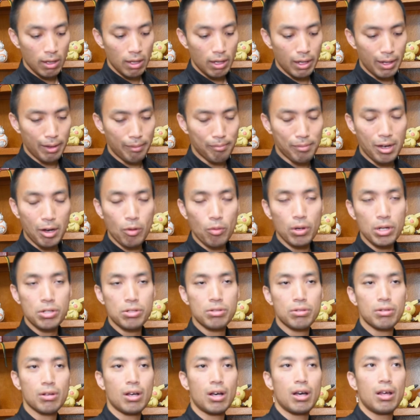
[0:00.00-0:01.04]
I
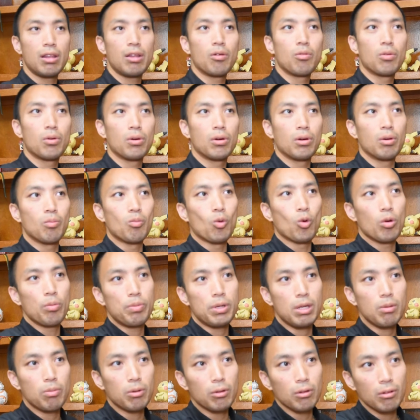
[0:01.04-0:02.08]
wish there were more
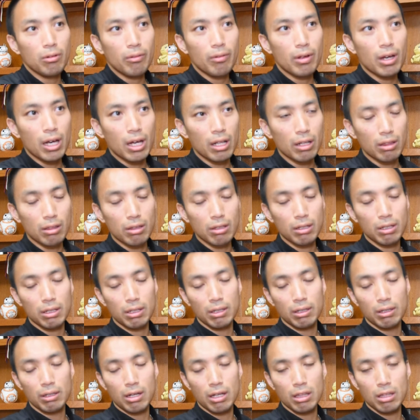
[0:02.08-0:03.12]
people at
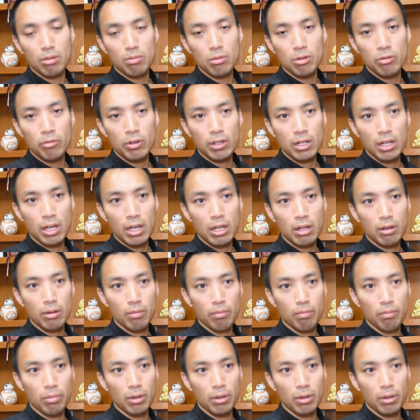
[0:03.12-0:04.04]
the movie night,